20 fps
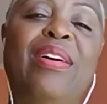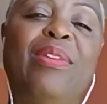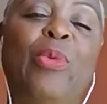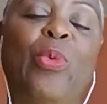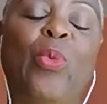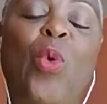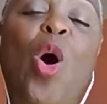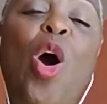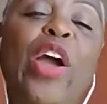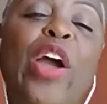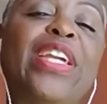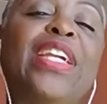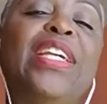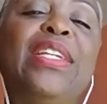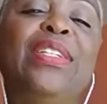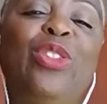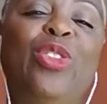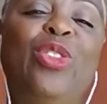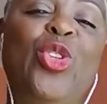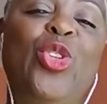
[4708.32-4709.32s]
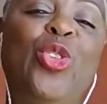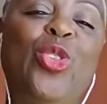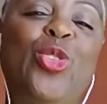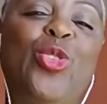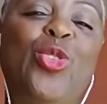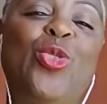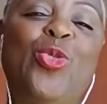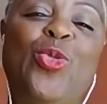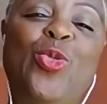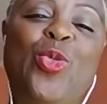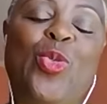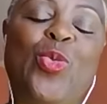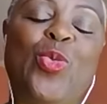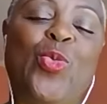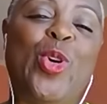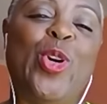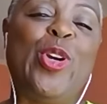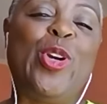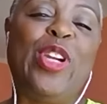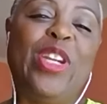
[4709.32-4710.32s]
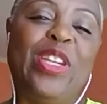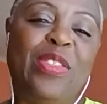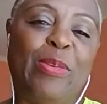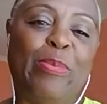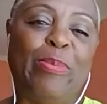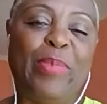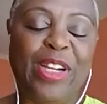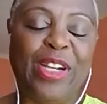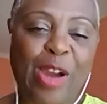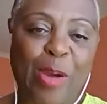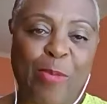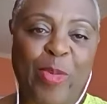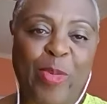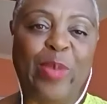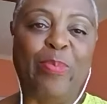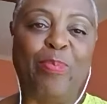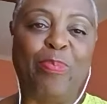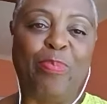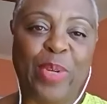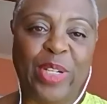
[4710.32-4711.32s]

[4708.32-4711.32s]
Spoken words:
walking to work in the Montgomery